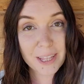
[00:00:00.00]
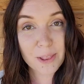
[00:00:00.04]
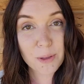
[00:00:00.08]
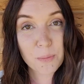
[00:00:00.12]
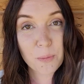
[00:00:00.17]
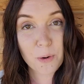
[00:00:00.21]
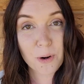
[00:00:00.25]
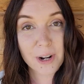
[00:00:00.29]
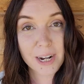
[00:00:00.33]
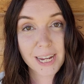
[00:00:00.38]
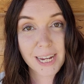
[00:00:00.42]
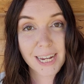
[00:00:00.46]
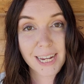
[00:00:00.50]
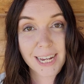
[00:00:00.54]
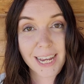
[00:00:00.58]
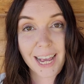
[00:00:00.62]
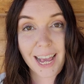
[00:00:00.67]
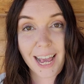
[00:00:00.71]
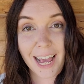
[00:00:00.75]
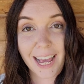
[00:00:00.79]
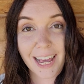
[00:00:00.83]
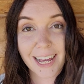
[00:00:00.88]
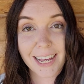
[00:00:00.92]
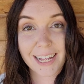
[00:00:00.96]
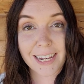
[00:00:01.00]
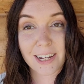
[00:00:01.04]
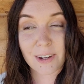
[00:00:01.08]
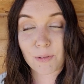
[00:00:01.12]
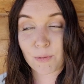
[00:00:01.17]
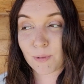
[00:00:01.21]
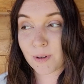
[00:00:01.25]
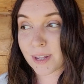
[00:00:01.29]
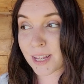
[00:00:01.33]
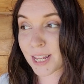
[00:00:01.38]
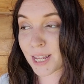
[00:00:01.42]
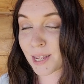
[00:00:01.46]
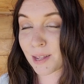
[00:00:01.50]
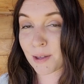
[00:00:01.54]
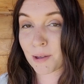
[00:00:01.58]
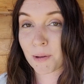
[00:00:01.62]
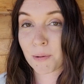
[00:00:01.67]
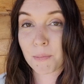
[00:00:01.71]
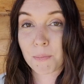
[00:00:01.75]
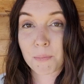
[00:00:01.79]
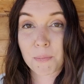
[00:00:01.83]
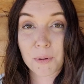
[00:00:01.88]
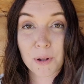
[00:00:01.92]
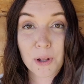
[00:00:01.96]
in the morning and was
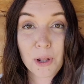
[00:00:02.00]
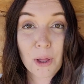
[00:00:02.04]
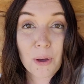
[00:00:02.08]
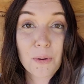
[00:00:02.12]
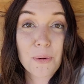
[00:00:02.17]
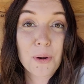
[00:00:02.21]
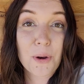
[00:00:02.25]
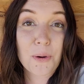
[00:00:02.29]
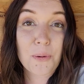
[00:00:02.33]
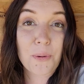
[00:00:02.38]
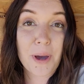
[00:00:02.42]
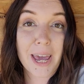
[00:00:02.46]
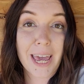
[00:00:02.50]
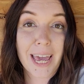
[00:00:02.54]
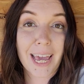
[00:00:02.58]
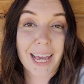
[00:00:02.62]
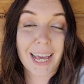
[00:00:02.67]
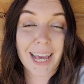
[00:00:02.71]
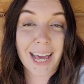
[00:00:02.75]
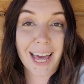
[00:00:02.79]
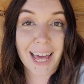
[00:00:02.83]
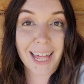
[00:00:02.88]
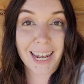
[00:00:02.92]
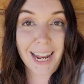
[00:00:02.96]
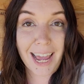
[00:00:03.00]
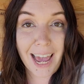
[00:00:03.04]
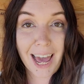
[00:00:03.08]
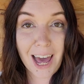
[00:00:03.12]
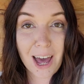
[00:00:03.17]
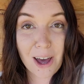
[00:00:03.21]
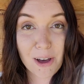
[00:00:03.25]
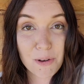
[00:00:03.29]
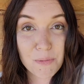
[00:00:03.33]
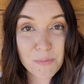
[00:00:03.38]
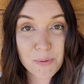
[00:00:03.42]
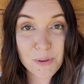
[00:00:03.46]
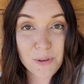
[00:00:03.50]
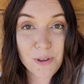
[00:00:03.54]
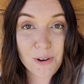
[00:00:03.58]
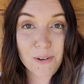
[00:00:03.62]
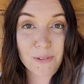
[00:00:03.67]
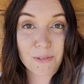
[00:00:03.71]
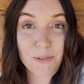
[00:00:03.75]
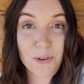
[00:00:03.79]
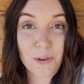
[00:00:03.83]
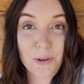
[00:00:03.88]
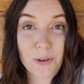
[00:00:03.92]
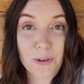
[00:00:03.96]
blown away at how
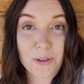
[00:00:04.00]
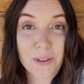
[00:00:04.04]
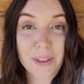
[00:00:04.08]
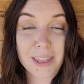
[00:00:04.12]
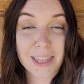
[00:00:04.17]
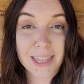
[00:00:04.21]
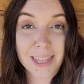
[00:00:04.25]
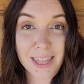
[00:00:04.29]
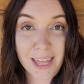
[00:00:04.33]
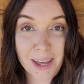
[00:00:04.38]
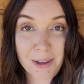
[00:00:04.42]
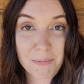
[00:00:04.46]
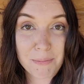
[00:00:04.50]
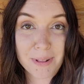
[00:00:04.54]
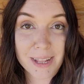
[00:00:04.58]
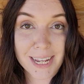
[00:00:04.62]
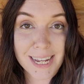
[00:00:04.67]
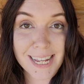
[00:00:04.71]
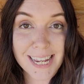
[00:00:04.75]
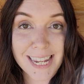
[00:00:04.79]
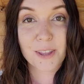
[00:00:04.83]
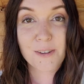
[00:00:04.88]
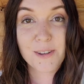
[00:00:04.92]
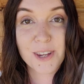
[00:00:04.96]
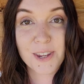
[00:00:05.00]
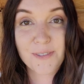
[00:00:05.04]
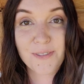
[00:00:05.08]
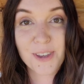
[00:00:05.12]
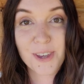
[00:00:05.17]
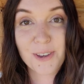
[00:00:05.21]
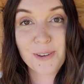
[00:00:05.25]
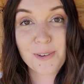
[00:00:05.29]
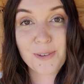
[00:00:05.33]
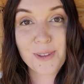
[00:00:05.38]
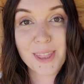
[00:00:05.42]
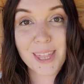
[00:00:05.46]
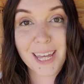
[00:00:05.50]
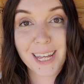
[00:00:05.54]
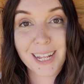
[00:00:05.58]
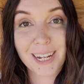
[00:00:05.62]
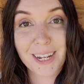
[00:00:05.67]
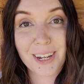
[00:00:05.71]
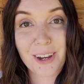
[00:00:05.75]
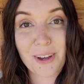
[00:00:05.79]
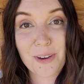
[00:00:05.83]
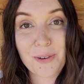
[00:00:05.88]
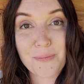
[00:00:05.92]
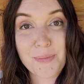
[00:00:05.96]
beautiful that place is. Those of you that
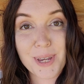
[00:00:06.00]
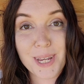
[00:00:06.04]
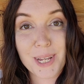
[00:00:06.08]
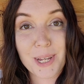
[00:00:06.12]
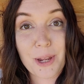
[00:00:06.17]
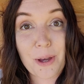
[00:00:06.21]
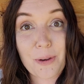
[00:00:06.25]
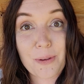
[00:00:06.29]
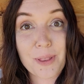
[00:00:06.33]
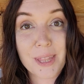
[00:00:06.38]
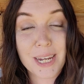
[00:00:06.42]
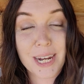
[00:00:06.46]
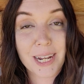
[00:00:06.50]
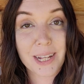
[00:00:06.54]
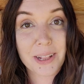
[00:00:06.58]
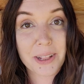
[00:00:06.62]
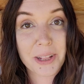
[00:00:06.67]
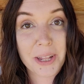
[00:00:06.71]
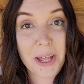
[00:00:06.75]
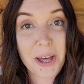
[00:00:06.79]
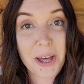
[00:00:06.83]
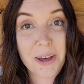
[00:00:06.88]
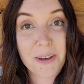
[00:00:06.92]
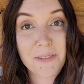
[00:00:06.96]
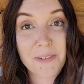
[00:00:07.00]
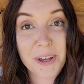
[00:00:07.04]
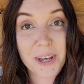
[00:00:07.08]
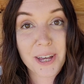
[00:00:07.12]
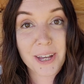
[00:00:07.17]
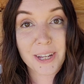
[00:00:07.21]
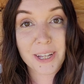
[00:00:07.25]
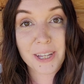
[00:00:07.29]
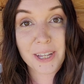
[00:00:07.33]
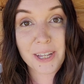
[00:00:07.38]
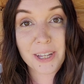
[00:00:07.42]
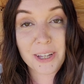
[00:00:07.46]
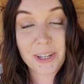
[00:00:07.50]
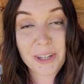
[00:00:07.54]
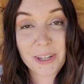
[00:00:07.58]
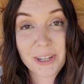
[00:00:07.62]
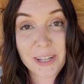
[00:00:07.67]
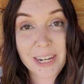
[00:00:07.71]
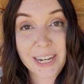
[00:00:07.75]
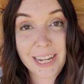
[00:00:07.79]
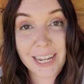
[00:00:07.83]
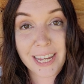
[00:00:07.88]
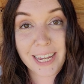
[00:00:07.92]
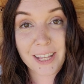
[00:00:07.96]
know me know that I love a
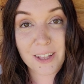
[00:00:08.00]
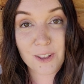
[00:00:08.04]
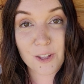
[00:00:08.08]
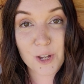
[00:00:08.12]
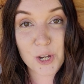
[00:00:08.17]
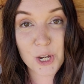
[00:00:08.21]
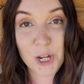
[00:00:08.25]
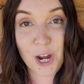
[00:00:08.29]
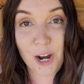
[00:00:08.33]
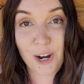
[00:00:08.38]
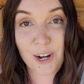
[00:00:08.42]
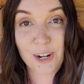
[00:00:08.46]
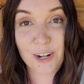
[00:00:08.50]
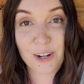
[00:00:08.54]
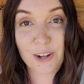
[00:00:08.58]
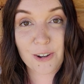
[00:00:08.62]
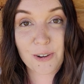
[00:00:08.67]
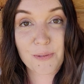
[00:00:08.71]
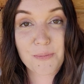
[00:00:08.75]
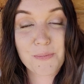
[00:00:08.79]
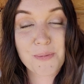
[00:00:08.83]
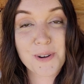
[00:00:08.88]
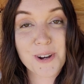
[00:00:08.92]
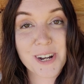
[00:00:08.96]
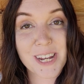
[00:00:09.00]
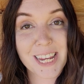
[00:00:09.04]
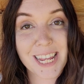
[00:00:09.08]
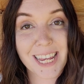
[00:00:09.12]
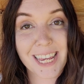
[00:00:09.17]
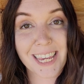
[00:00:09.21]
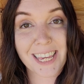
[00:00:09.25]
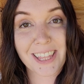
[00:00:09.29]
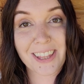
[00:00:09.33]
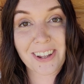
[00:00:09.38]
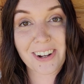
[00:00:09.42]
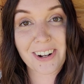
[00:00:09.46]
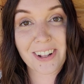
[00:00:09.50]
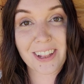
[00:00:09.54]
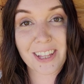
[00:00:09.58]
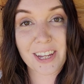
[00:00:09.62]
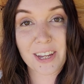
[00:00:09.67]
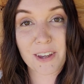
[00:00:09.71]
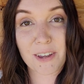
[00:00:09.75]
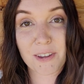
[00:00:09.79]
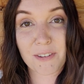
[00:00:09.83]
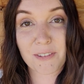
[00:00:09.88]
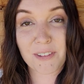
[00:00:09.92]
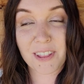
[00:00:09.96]
good English garden,
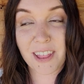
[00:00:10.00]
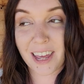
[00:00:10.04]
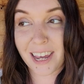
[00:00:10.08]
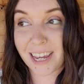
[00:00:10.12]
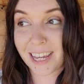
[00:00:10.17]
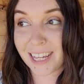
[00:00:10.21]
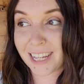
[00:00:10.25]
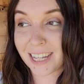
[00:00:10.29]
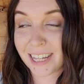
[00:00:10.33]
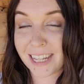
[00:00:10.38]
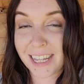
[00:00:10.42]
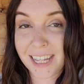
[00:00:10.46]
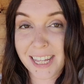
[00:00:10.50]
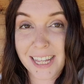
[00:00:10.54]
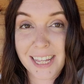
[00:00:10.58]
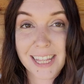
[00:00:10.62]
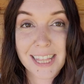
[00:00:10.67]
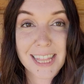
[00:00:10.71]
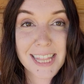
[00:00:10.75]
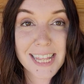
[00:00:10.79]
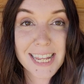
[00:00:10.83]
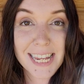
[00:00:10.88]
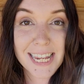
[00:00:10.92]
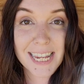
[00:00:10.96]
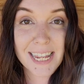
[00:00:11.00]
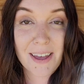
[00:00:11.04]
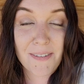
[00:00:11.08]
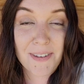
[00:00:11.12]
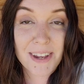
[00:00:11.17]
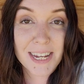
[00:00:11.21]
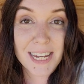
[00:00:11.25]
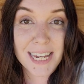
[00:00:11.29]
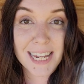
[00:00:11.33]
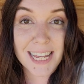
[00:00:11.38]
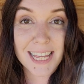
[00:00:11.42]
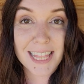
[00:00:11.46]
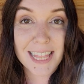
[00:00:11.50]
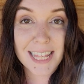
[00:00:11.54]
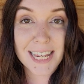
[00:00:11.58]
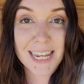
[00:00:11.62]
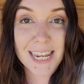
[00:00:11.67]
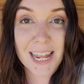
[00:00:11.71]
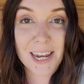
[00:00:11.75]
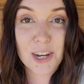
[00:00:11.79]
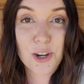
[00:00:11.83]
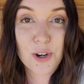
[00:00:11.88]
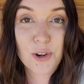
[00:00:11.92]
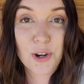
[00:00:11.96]
particularly like the 17th
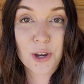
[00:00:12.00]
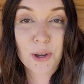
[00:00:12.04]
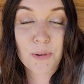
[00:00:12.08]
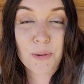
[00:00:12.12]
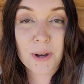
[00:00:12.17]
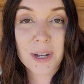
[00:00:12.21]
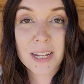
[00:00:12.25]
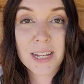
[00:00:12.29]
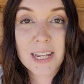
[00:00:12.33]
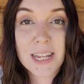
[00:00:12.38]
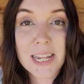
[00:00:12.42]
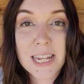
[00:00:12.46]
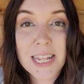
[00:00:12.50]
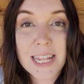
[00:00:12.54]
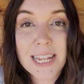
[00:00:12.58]
century ones.